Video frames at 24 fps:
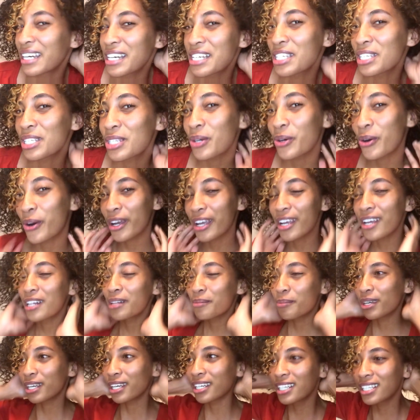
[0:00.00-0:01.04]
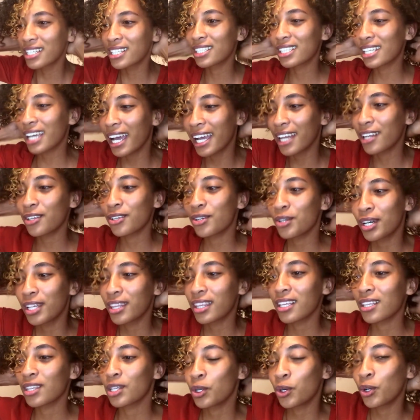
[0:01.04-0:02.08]
castor oil because I don't know, I
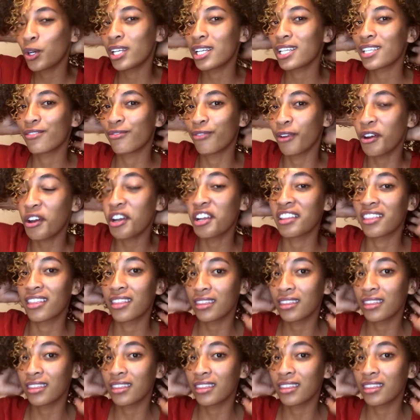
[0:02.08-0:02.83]
think the oil is very